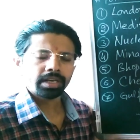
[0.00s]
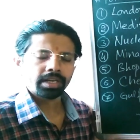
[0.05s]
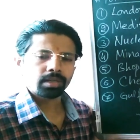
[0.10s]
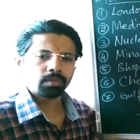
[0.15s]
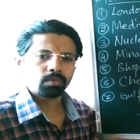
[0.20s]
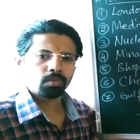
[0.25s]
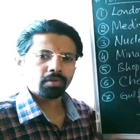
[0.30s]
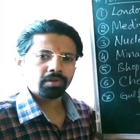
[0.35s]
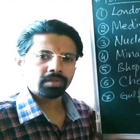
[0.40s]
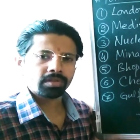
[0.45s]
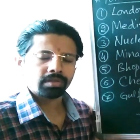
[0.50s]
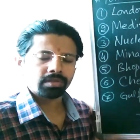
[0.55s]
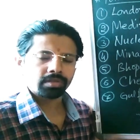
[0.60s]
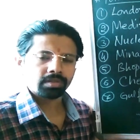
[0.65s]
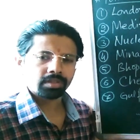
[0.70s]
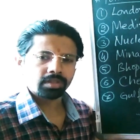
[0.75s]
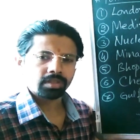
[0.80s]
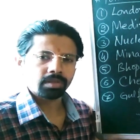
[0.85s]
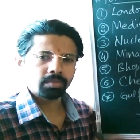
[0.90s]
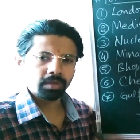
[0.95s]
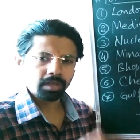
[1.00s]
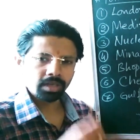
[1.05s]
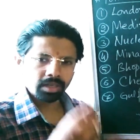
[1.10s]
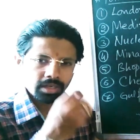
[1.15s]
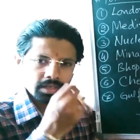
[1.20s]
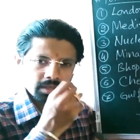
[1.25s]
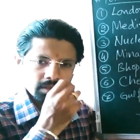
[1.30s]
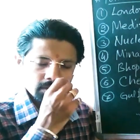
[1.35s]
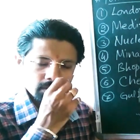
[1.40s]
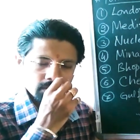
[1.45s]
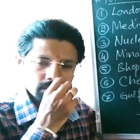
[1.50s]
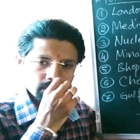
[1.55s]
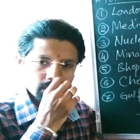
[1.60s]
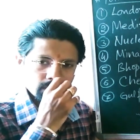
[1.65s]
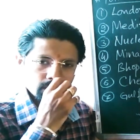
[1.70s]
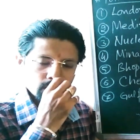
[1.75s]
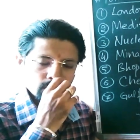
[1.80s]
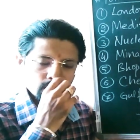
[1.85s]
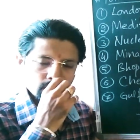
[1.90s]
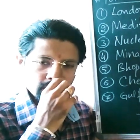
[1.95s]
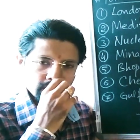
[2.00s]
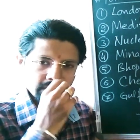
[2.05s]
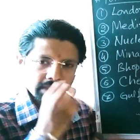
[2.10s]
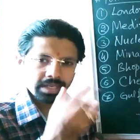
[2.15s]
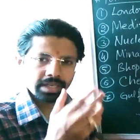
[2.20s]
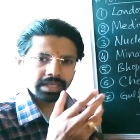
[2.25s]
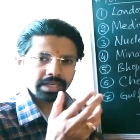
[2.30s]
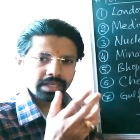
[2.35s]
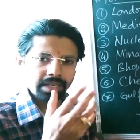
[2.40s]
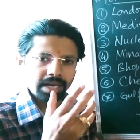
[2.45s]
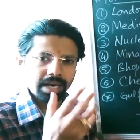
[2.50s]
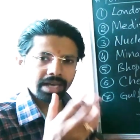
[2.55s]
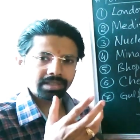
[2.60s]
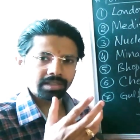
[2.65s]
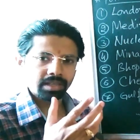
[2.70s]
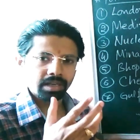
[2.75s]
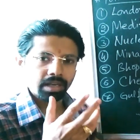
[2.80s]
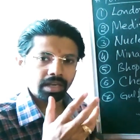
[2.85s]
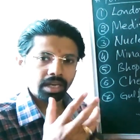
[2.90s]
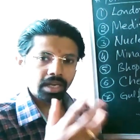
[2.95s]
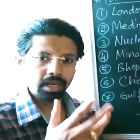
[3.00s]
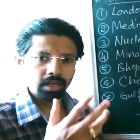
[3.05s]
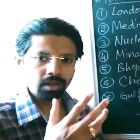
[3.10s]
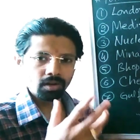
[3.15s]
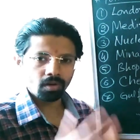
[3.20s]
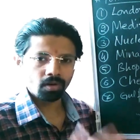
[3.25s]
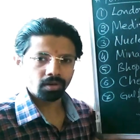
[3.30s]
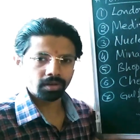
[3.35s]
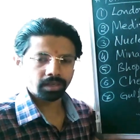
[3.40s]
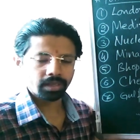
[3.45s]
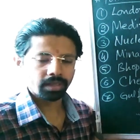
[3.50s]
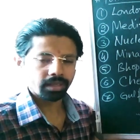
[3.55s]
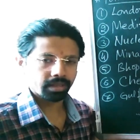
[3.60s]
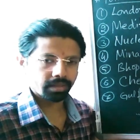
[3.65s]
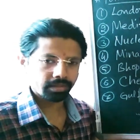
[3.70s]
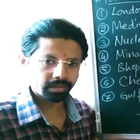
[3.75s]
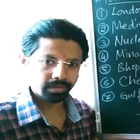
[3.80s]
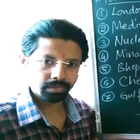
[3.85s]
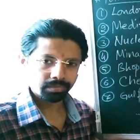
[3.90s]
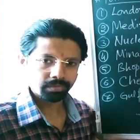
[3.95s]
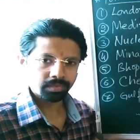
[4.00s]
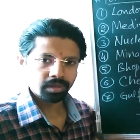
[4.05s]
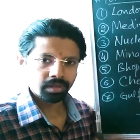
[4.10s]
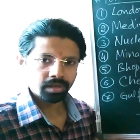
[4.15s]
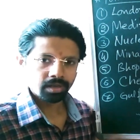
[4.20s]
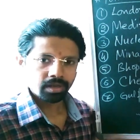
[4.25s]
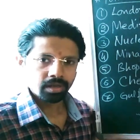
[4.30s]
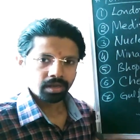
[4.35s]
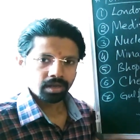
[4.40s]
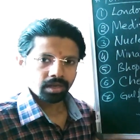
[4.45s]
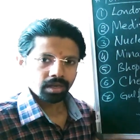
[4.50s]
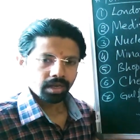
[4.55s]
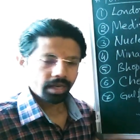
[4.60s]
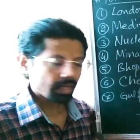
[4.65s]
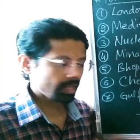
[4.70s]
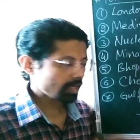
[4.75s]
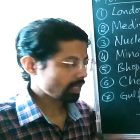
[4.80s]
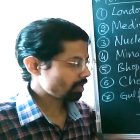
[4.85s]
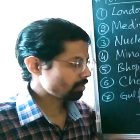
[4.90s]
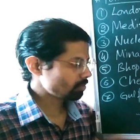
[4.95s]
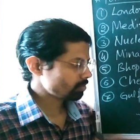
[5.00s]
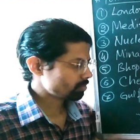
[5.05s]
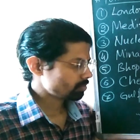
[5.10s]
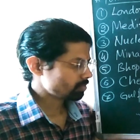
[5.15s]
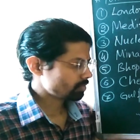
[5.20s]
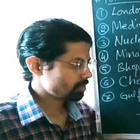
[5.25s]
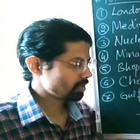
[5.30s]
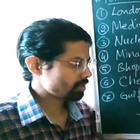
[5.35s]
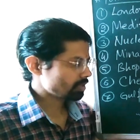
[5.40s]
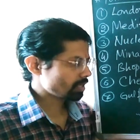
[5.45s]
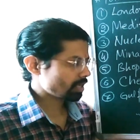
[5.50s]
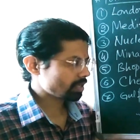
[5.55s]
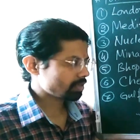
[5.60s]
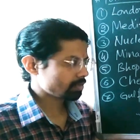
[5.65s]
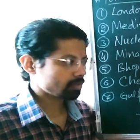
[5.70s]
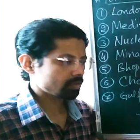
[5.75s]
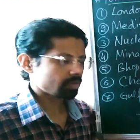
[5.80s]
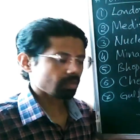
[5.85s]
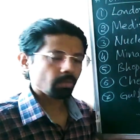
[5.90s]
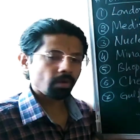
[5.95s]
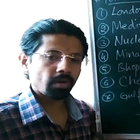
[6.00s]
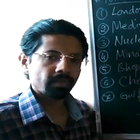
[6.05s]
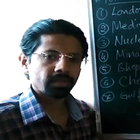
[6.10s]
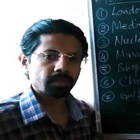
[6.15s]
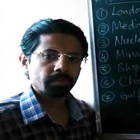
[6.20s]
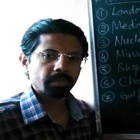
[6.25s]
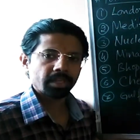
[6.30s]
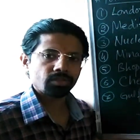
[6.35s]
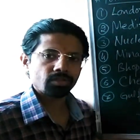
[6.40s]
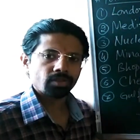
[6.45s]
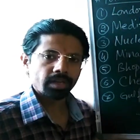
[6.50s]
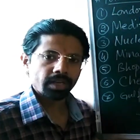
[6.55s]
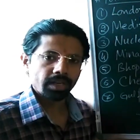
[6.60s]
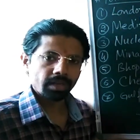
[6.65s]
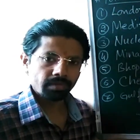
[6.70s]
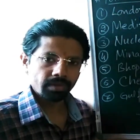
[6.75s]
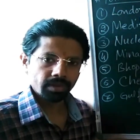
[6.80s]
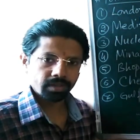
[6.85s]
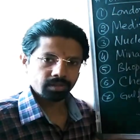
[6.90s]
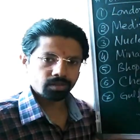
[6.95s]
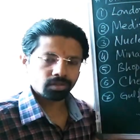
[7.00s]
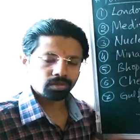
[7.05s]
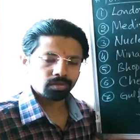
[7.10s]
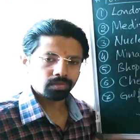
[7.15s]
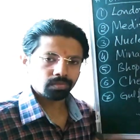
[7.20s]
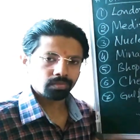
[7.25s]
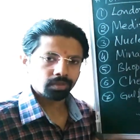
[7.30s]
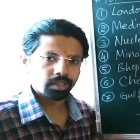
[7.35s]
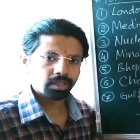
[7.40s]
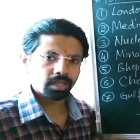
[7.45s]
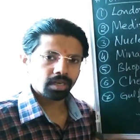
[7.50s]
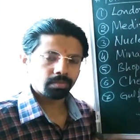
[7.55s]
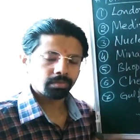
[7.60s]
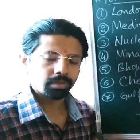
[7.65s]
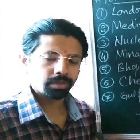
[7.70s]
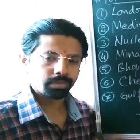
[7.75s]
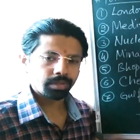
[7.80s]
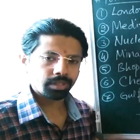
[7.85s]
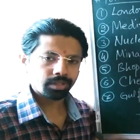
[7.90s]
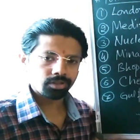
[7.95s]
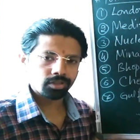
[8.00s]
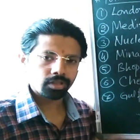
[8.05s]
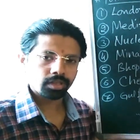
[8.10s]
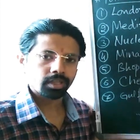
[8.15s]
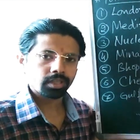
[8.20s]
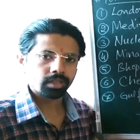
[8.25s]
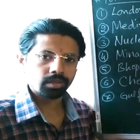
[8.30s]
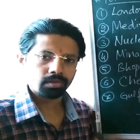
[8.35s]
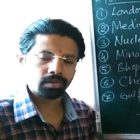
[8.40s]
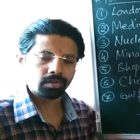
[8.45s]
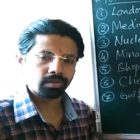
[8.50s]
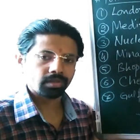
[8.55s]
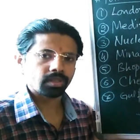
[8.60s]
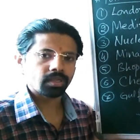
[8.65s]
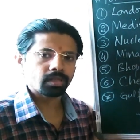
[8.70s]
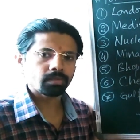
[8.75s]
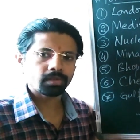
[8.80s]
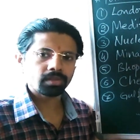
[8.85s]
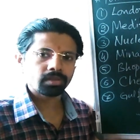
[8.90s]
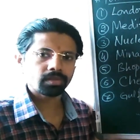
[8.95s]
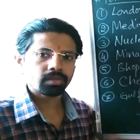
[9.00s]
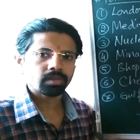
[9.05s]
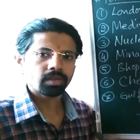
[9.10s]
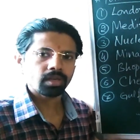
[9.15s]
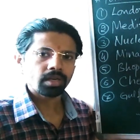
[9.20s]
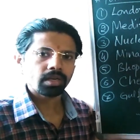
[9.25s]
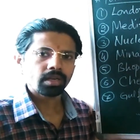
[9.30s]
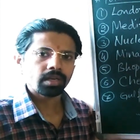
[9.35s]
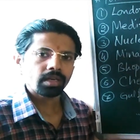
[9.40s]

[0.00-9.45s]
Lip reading: it was similar to see it as a hell on earth. Anyhow, these are some of the major events which are been mentioned in your syllabus